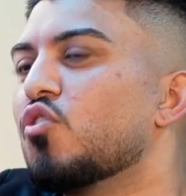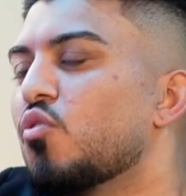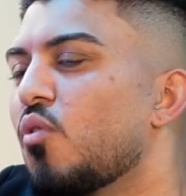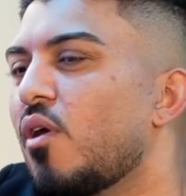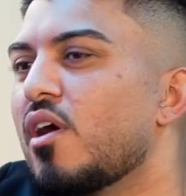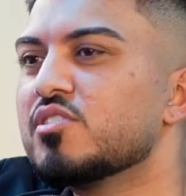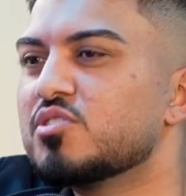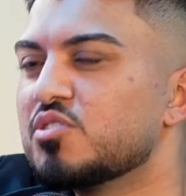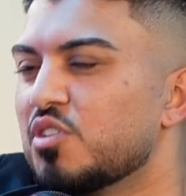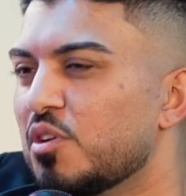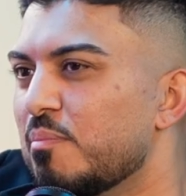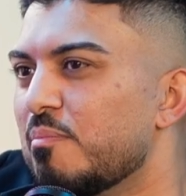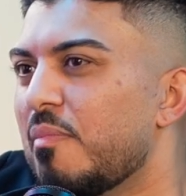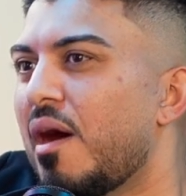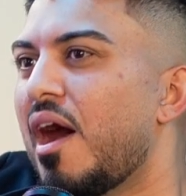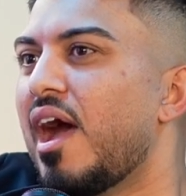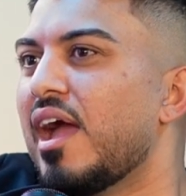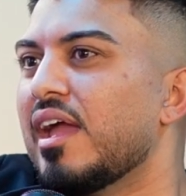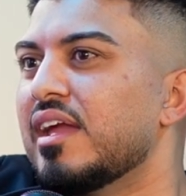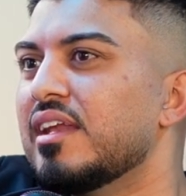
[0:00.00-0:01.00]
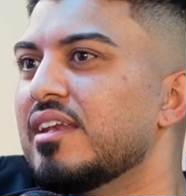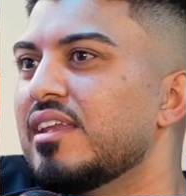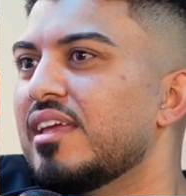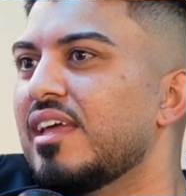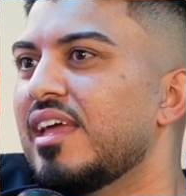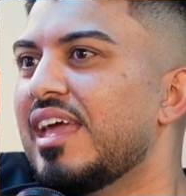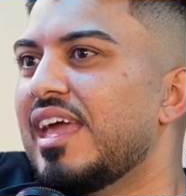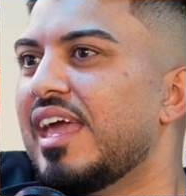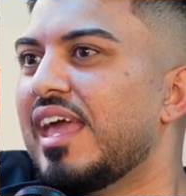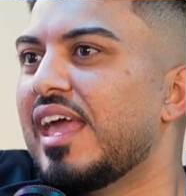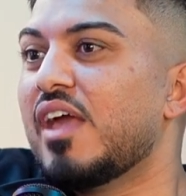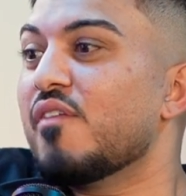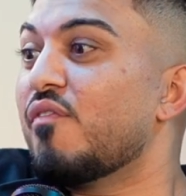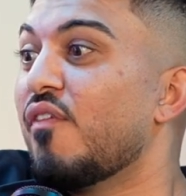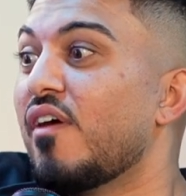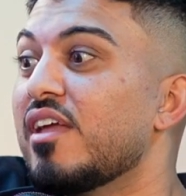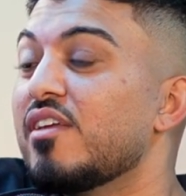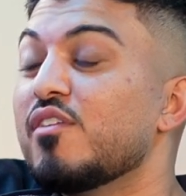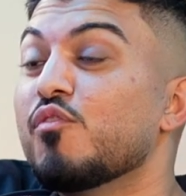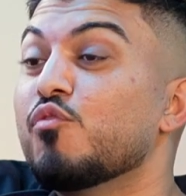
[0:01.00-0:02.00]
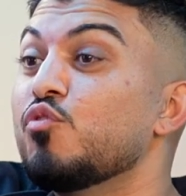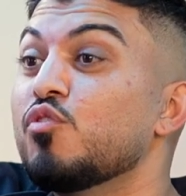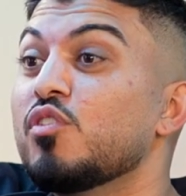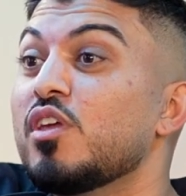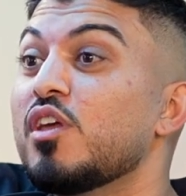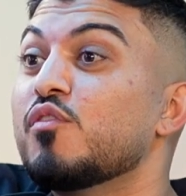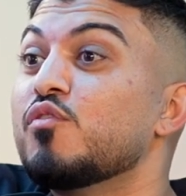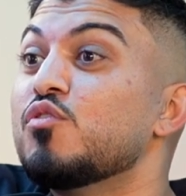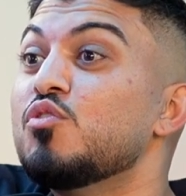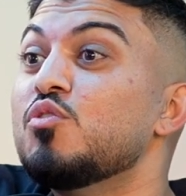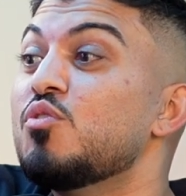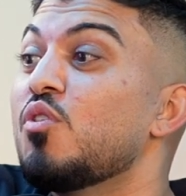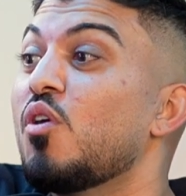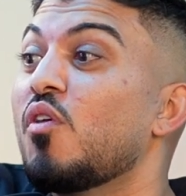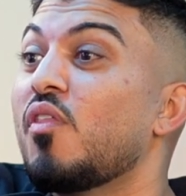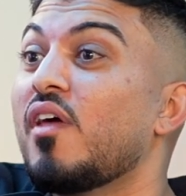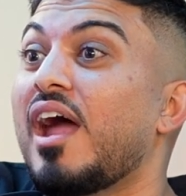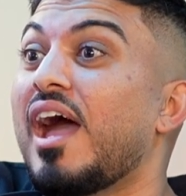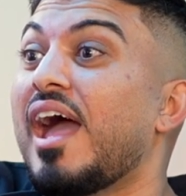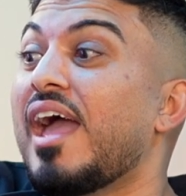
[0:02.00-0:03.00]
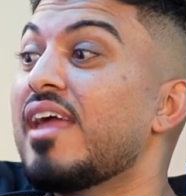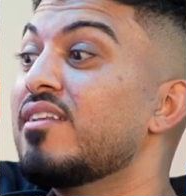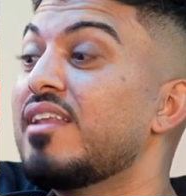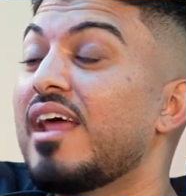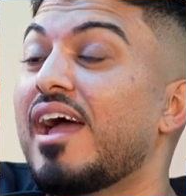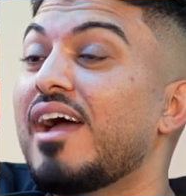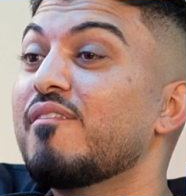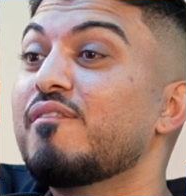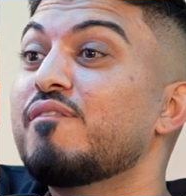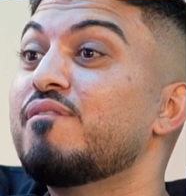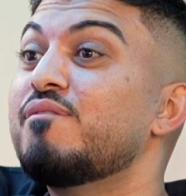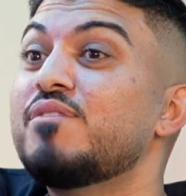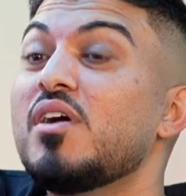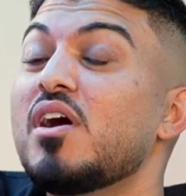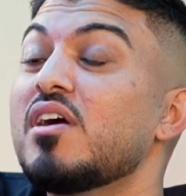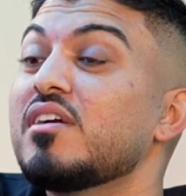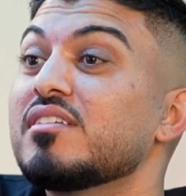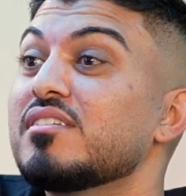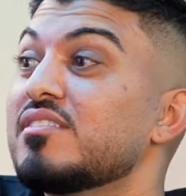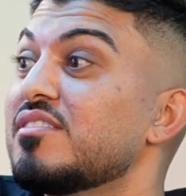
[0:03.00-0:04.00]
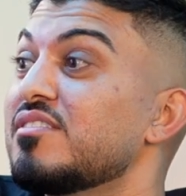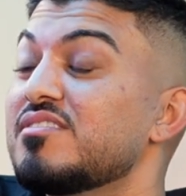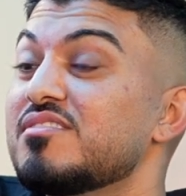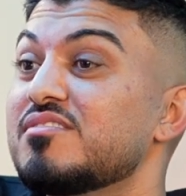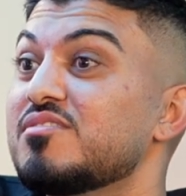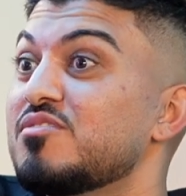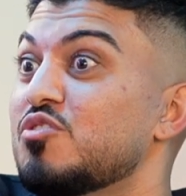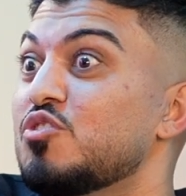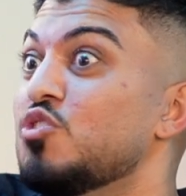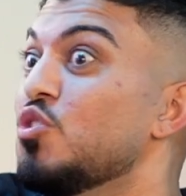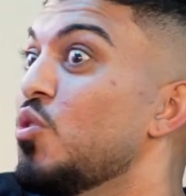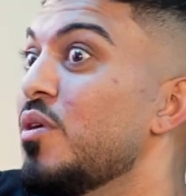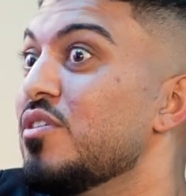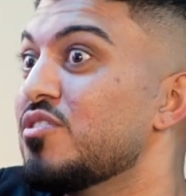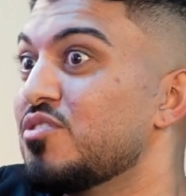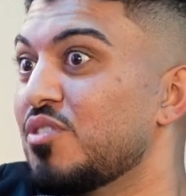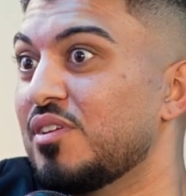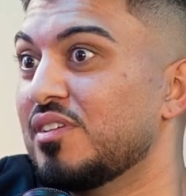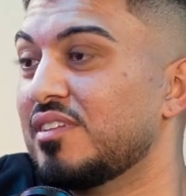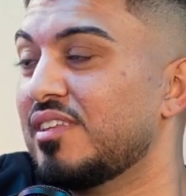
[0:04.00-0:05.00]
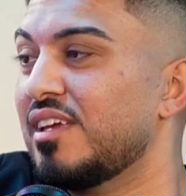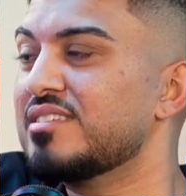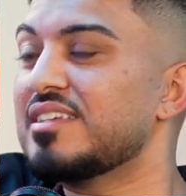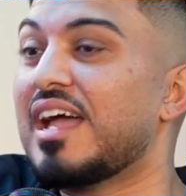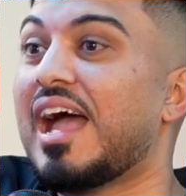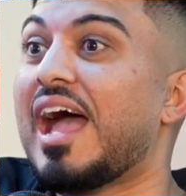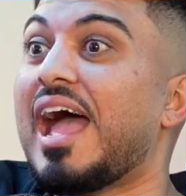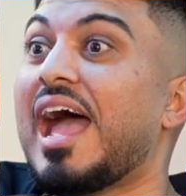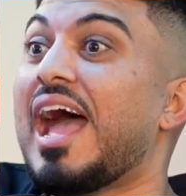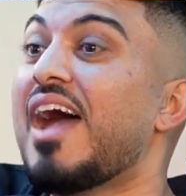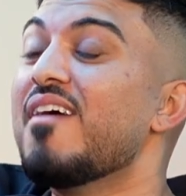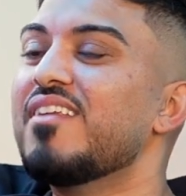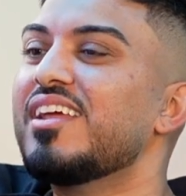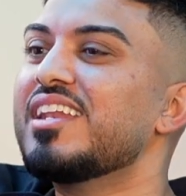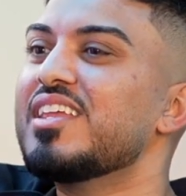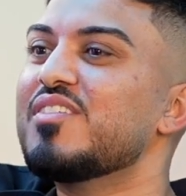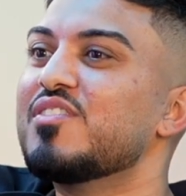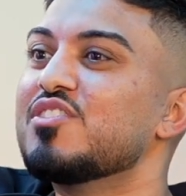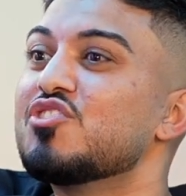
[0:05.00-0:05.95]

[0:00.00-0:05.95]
cross your mind if you know that I'd fuck doing certain things. I'm not even